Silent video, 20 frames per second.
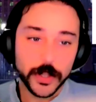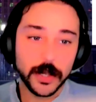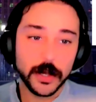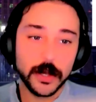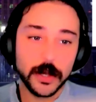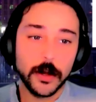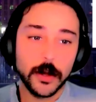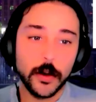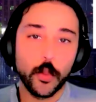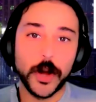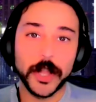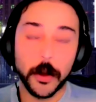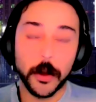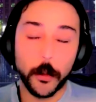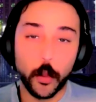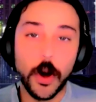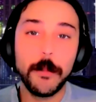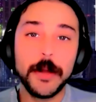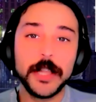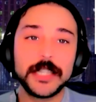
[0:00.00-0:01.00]
When a
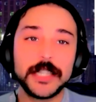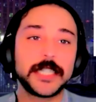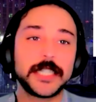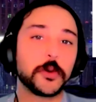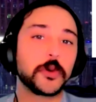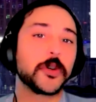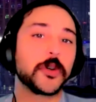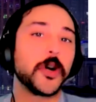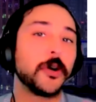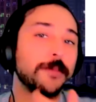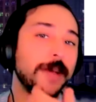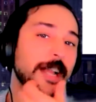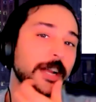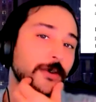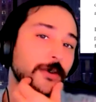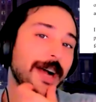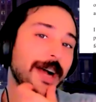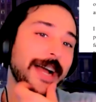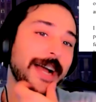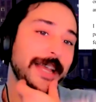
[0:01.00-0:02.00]
woman sees a grown man
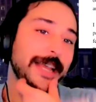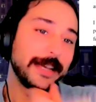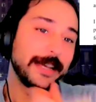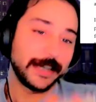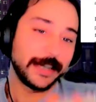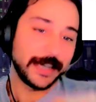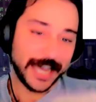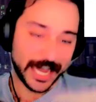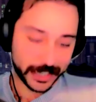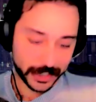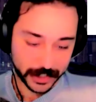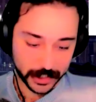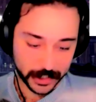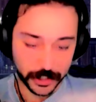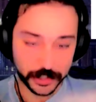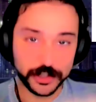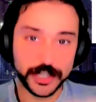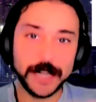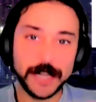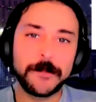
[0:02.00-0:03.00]
cry, there's a deep
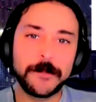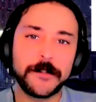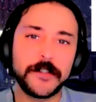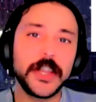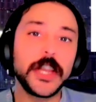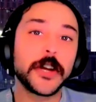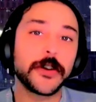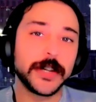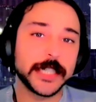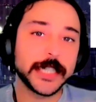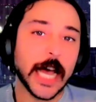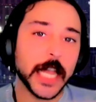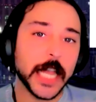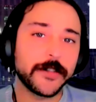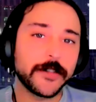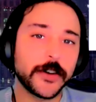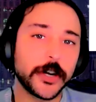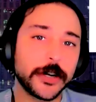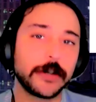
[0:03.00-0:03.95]
fear inside of her